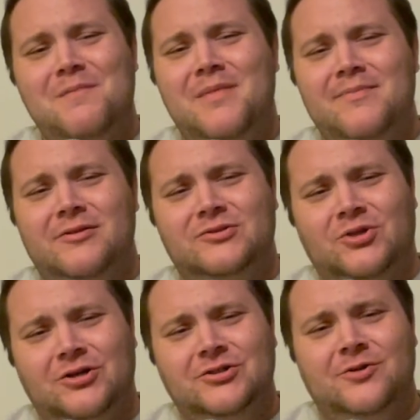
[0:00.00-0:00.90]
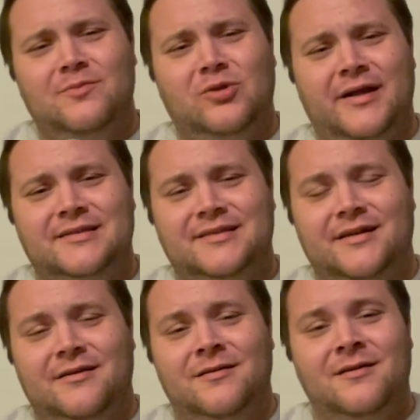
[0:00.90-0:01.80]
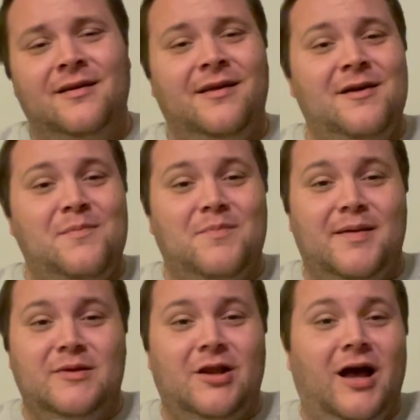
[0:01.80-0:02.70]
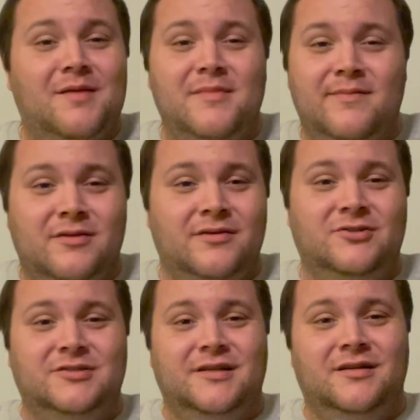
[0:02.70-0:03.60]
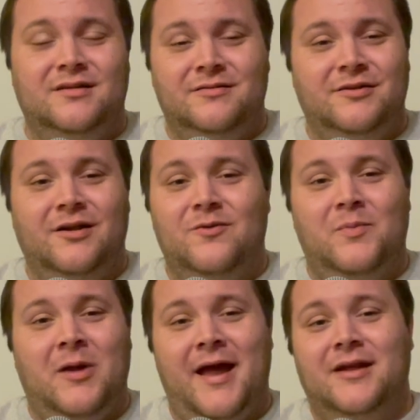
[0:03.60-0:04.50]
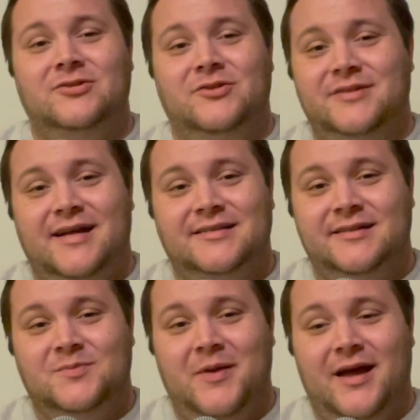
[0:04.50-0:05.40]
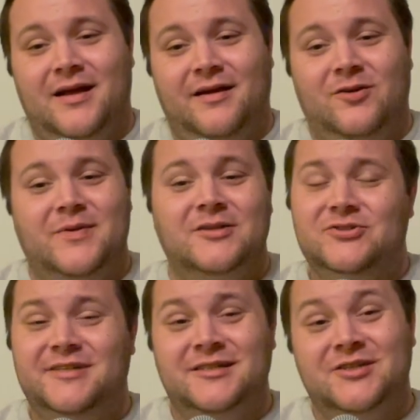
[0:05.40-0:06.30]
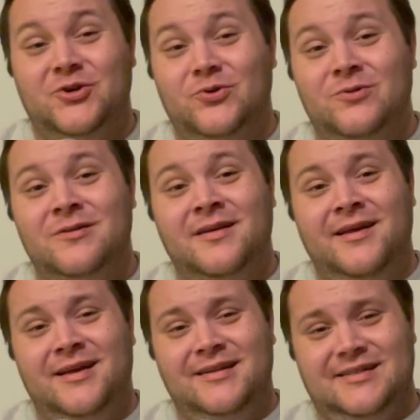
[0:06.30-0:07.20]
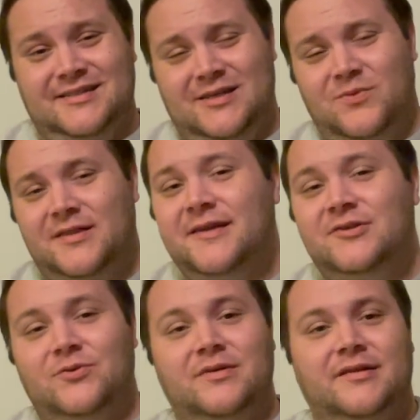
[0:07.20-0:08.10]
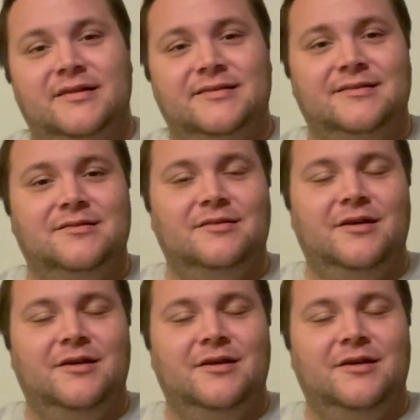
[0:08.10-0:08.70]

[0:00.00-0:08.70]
there's long-term plans there. Maybe not. Maybe they're just going to, you know, package those assets back. It'll be interesting, too, to see what they do with this,